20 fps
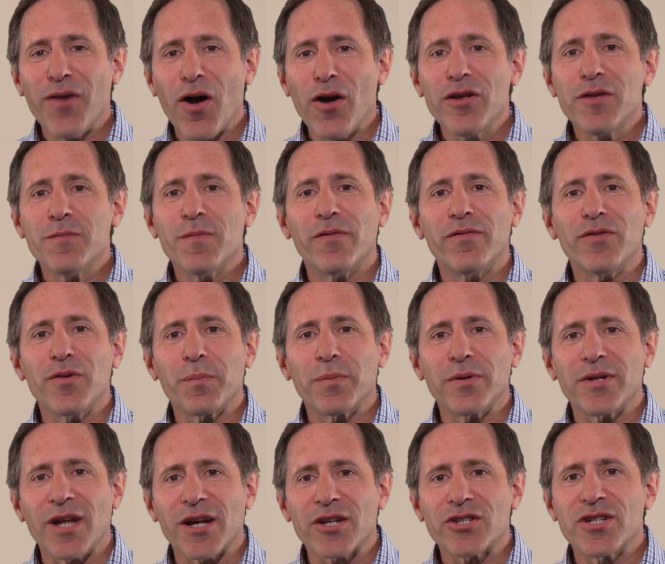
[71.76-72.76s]
volume of your
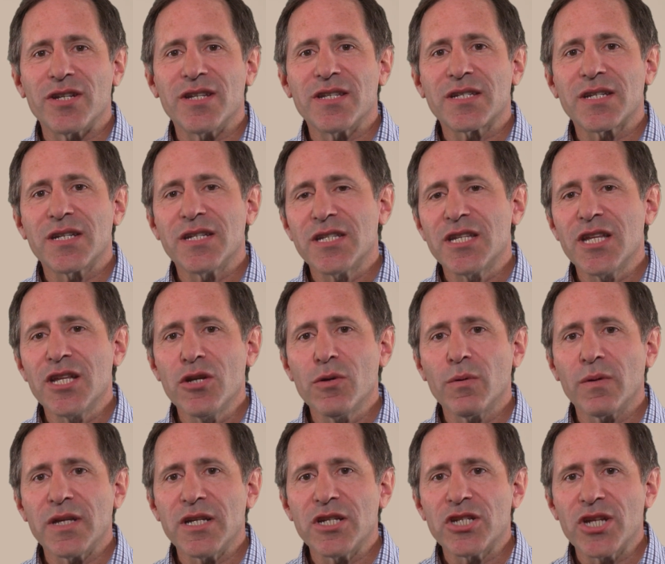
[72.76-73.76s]
production is
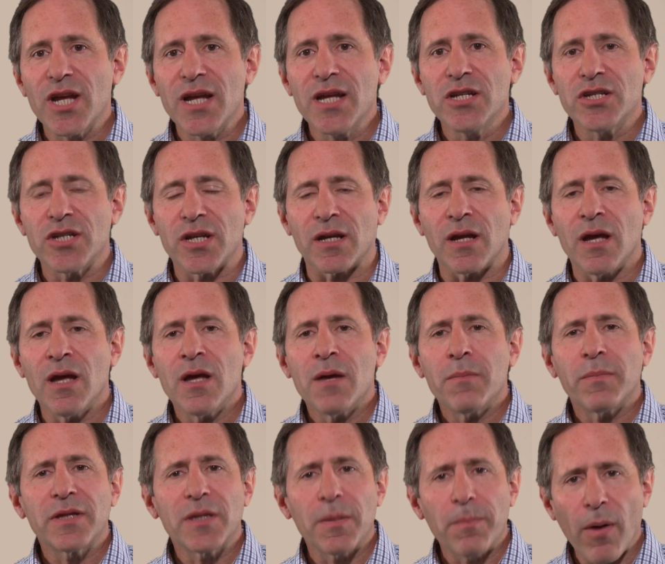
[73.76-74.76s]
continually changing,
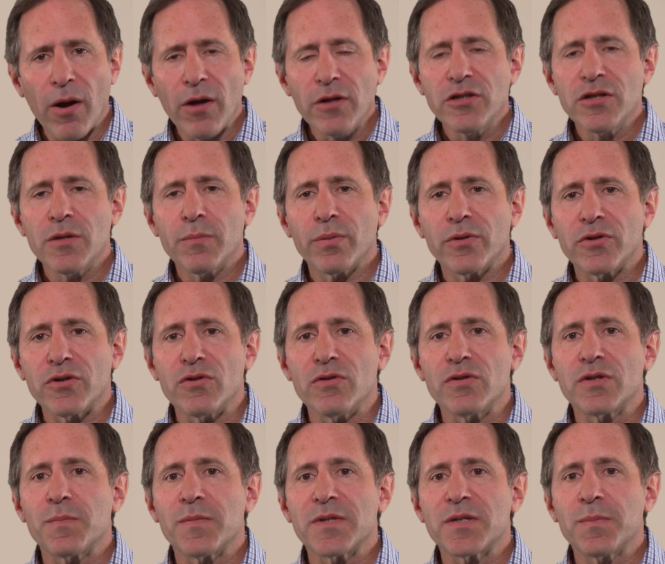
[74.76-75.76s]
but the parts you
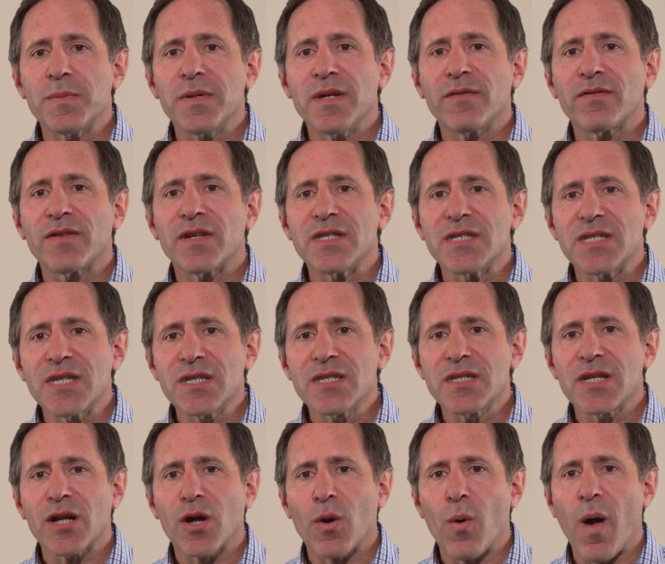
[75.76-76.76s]
produce must be of
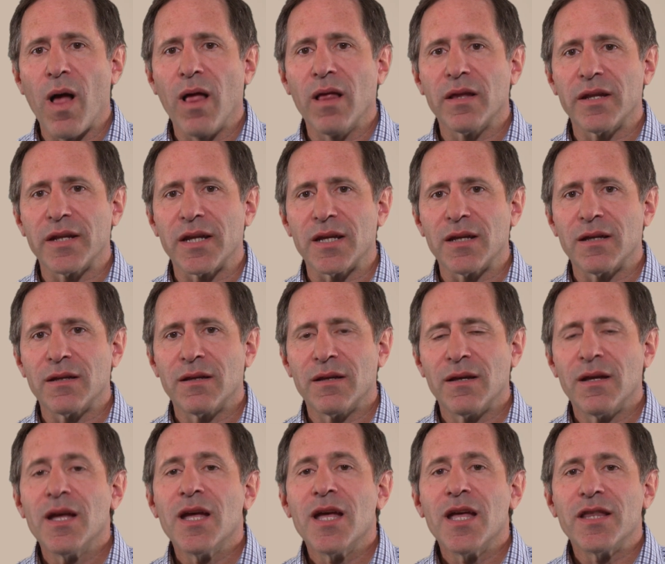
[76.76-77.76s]
consistent quality.
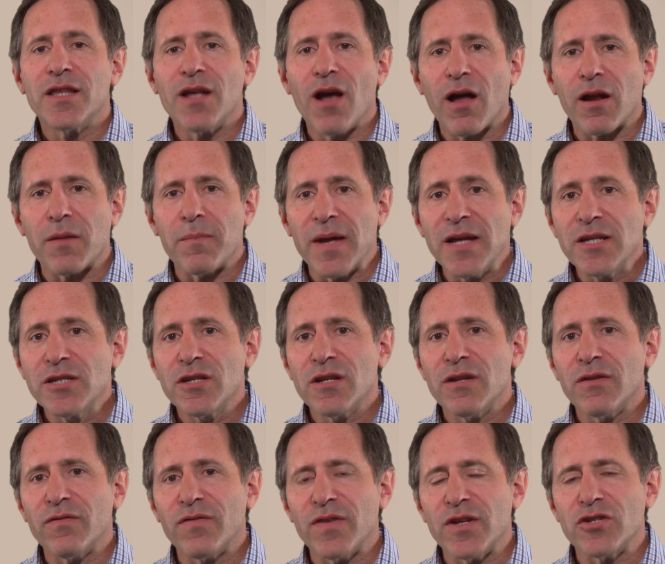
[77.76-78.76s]
The automation
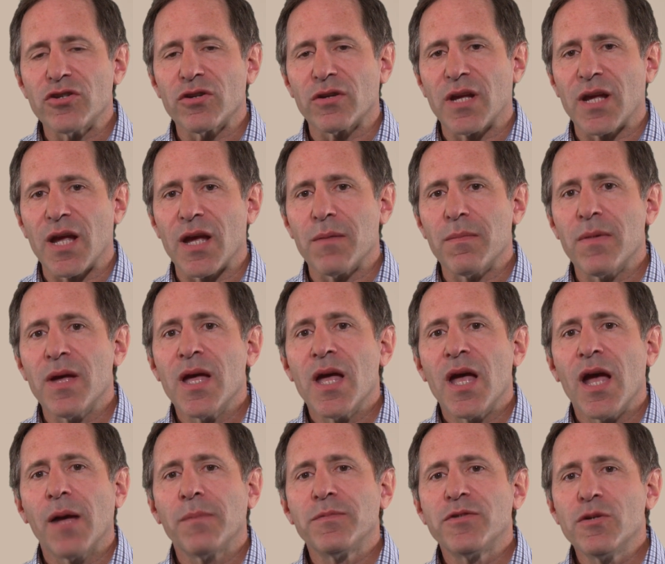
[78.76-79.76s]
in FeatureCAM
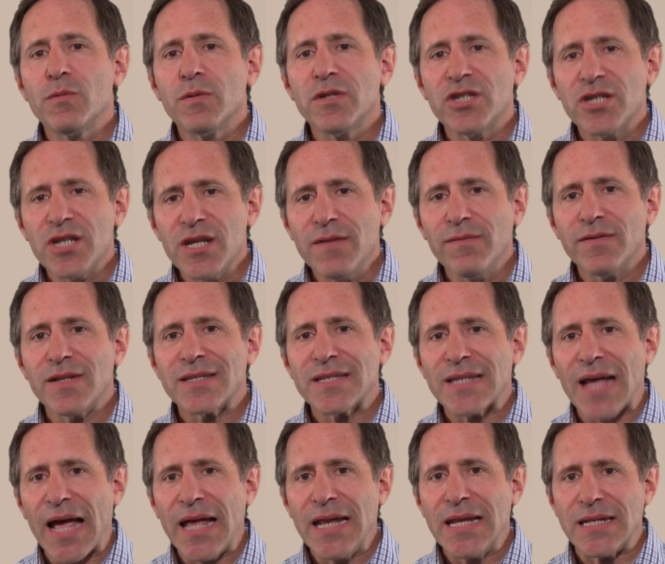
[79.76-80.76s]
helps you achieve
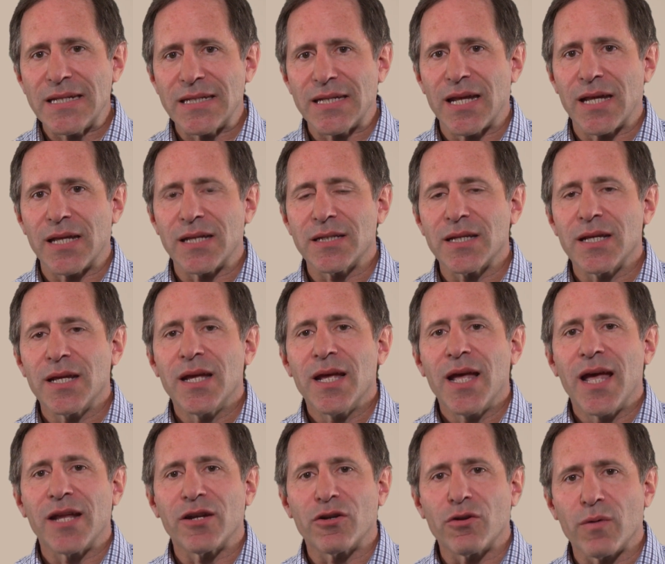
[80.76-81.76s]
design intent
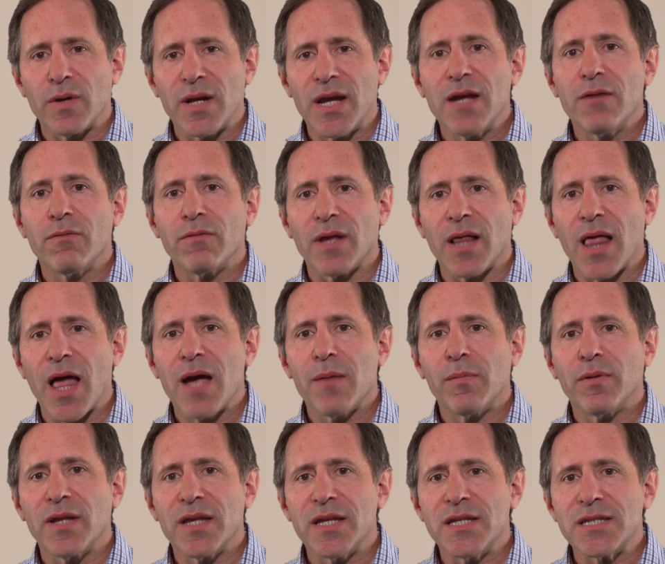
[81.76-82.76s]
and create
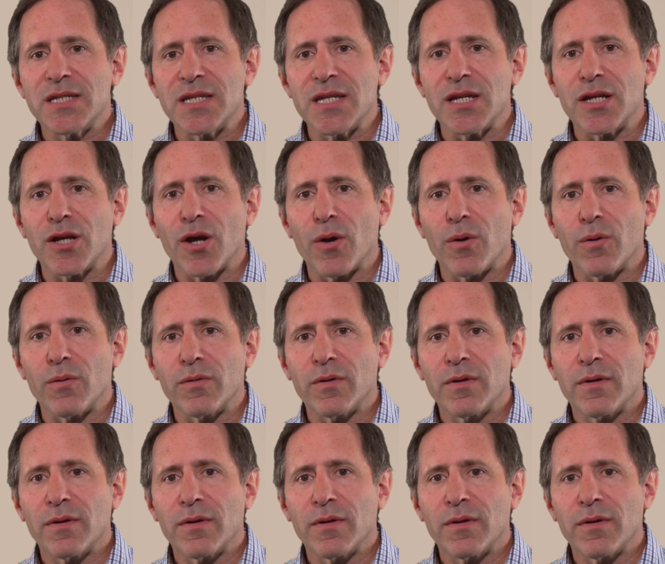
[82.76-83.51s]
reliable NC code.